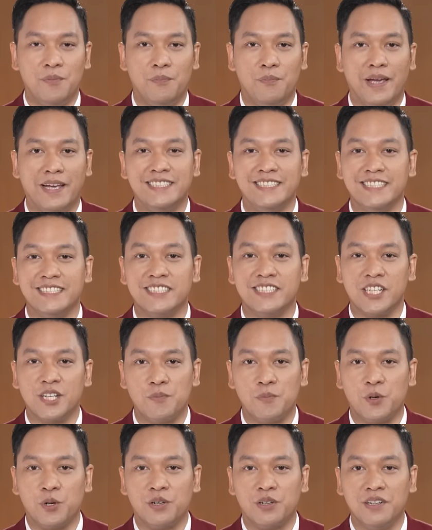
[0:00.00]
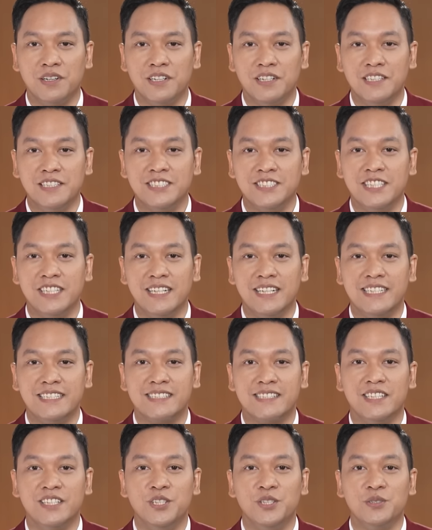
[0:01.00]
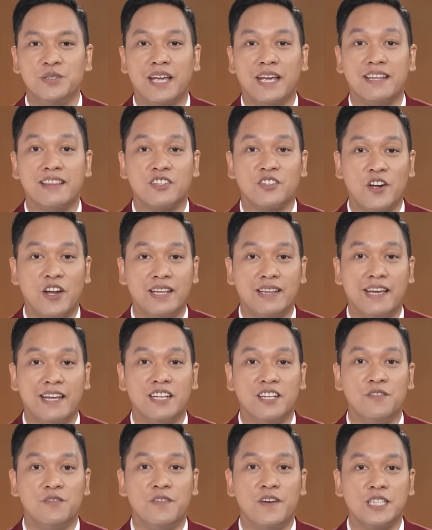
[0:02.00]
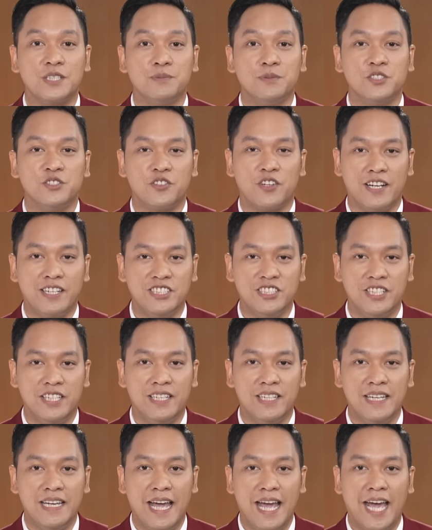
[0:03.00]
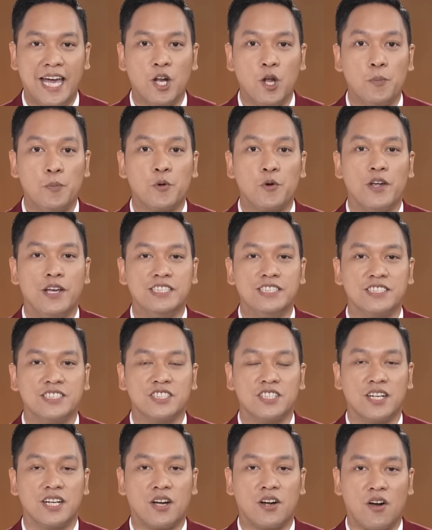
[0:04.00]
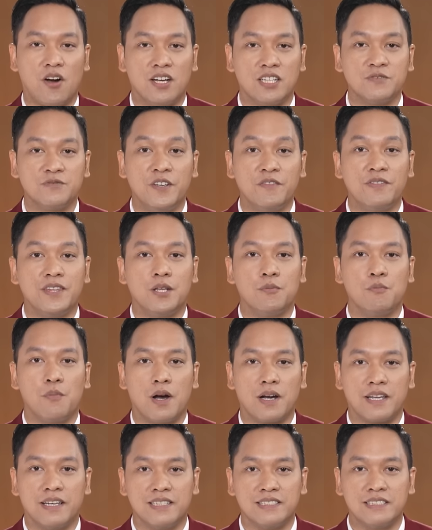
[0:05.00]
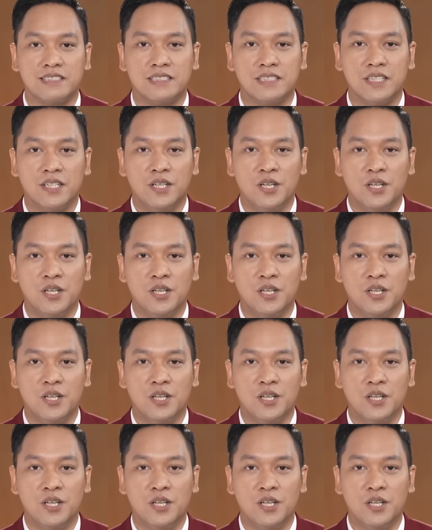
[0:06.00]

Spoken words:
Based in Singapore, she leads the UK trade and investment strategy and operations across 15 markets.